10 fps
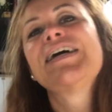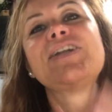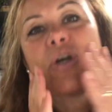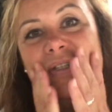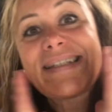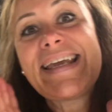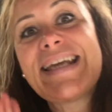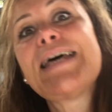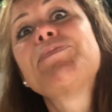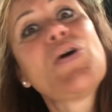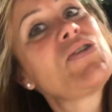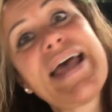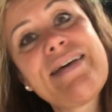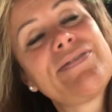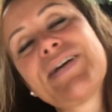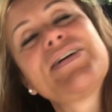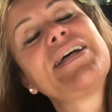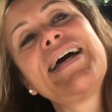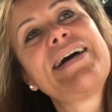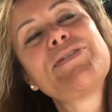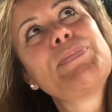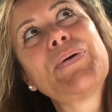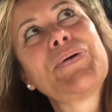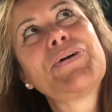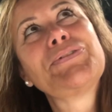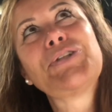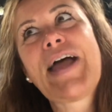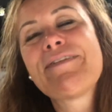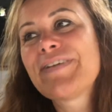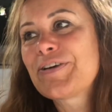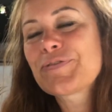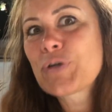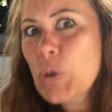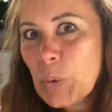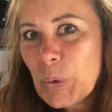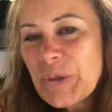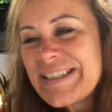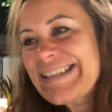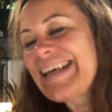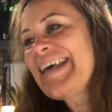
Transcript: not saying I'm not ever going to have a bongo forever, of course,